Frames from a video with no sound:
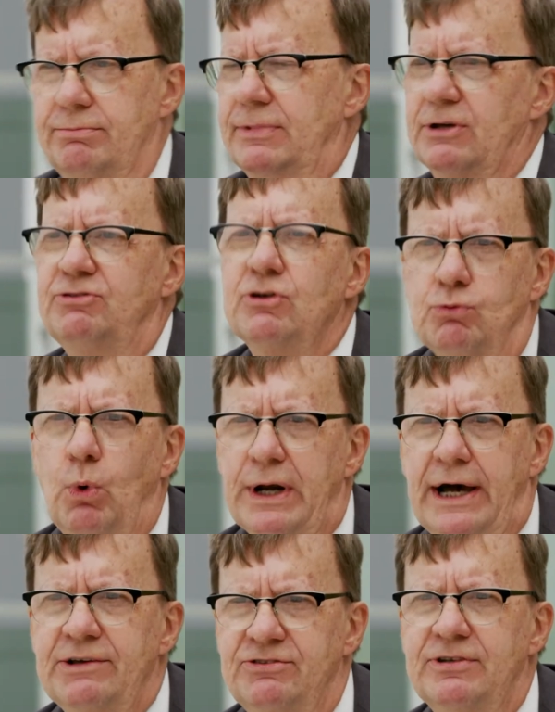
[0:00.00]
this is what
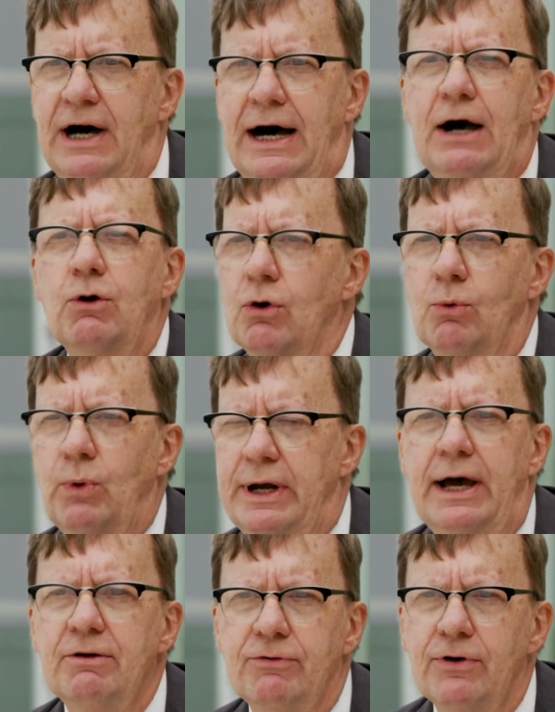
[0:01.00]
I saw or
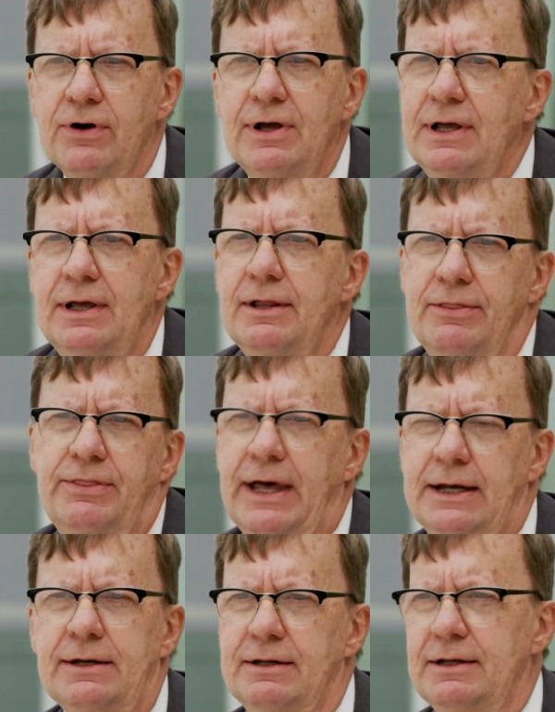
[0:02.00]
whatever,
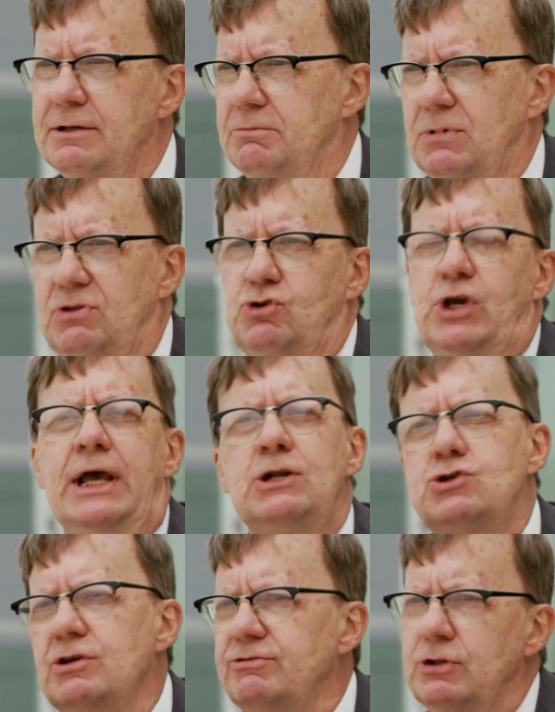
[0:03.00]
then it
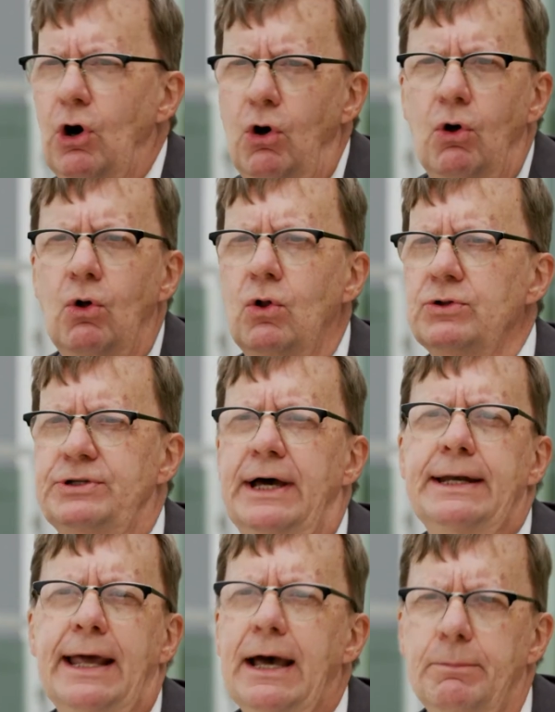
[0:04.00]
changes the whole
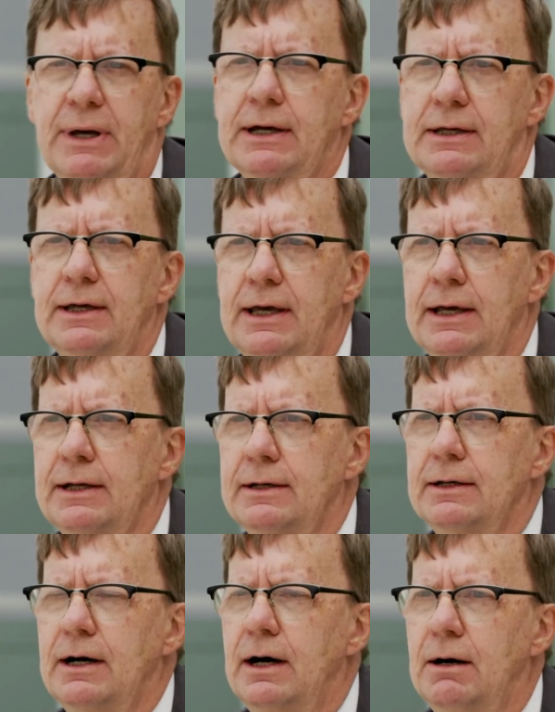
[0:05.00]
dynamic.
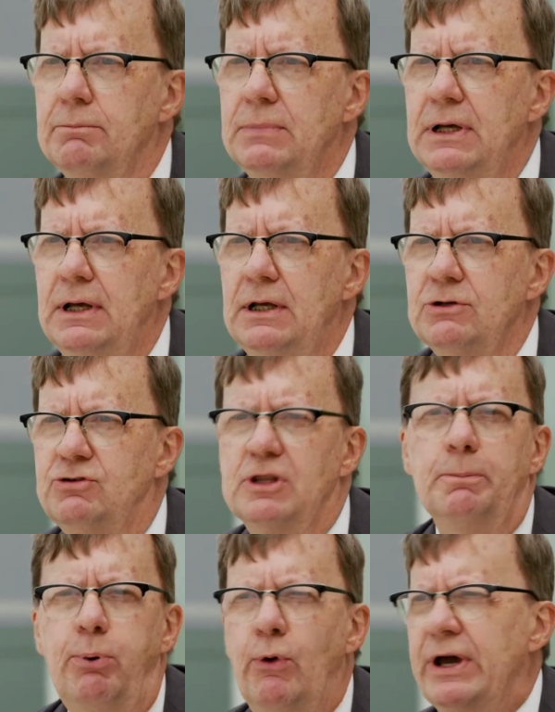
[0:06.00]
And to
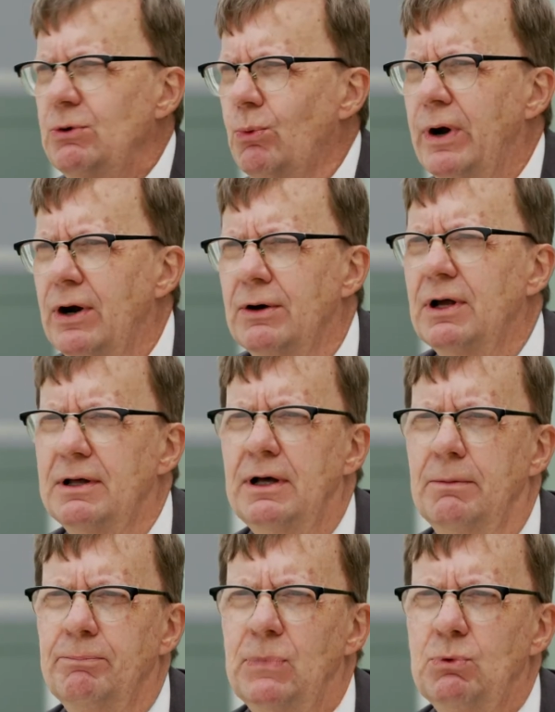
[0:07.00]
the point where
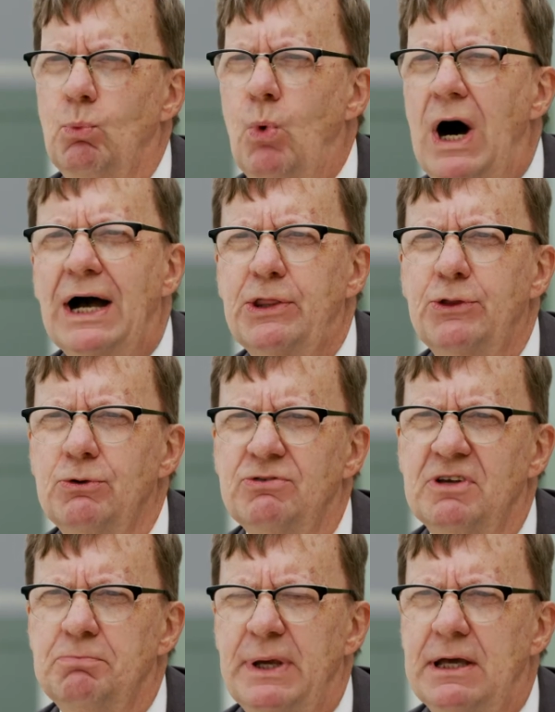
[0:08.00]
walkthroughs
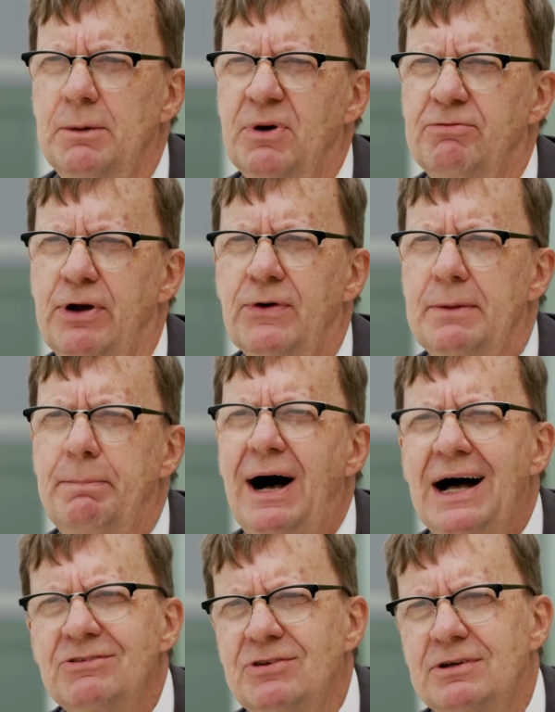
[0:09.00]
have become a very
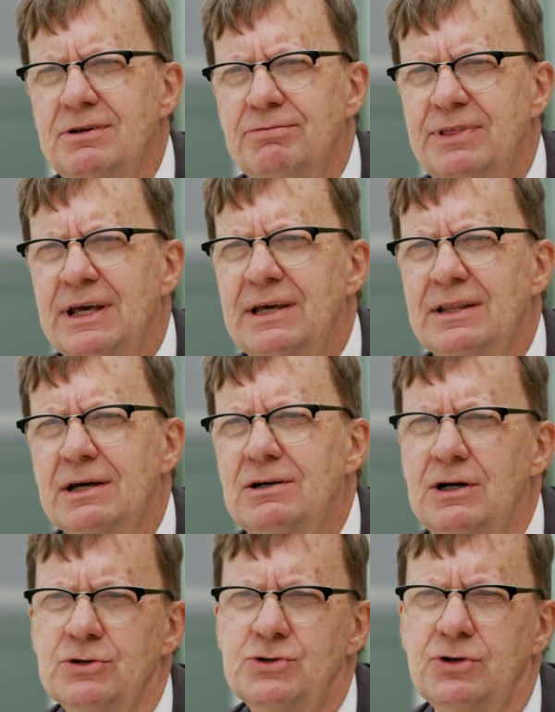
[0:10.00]
positive thing in the
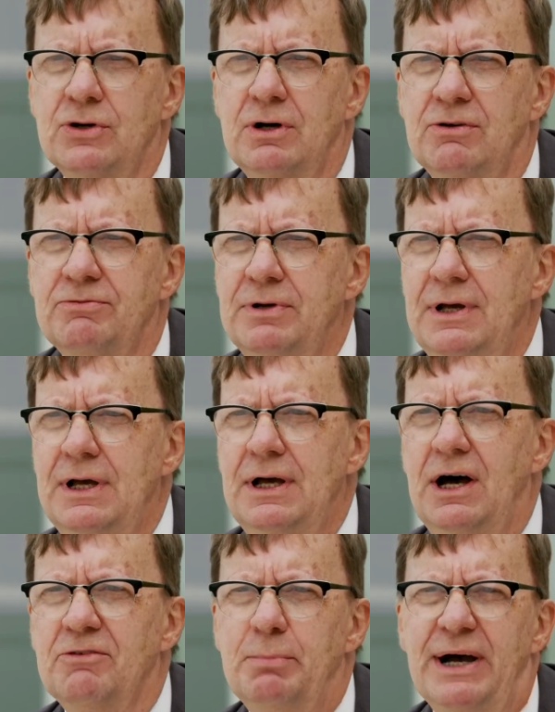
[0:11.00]
culture
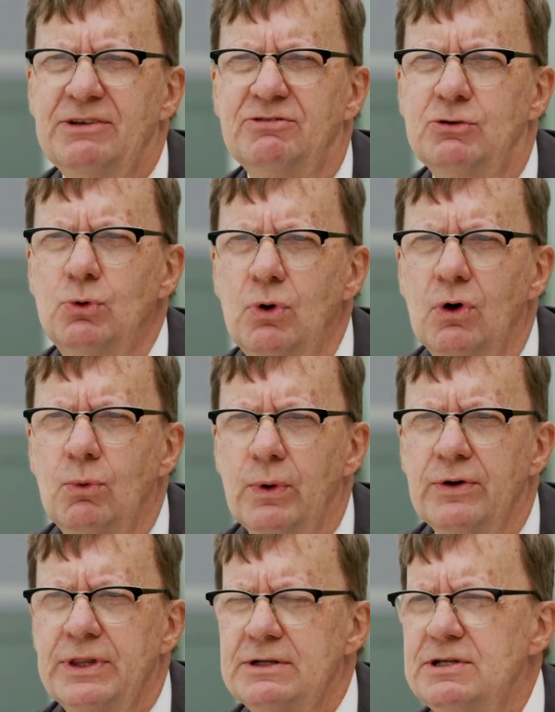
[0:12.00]
of my school,
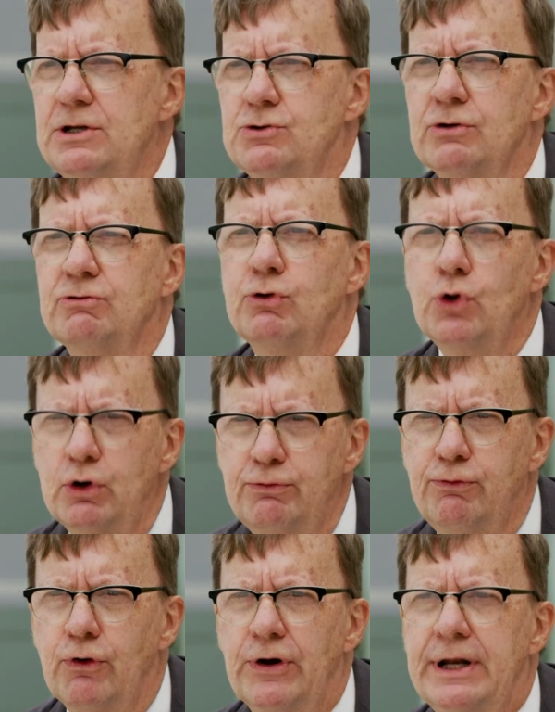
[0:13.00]
where the teachers look
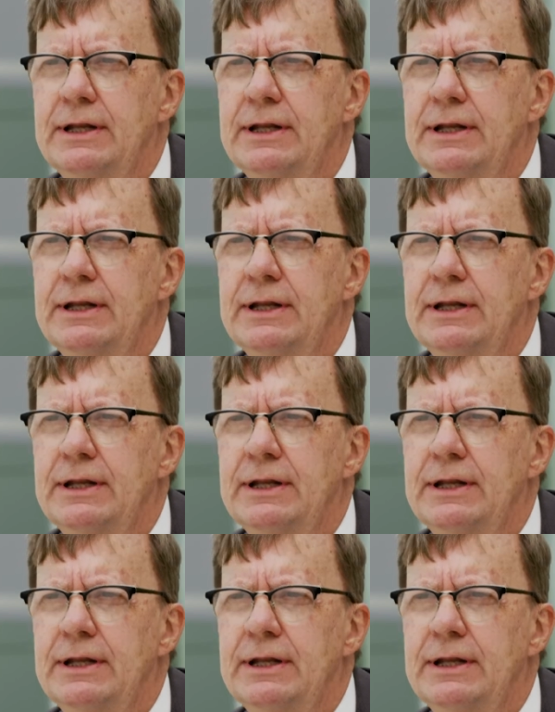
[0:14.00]
for it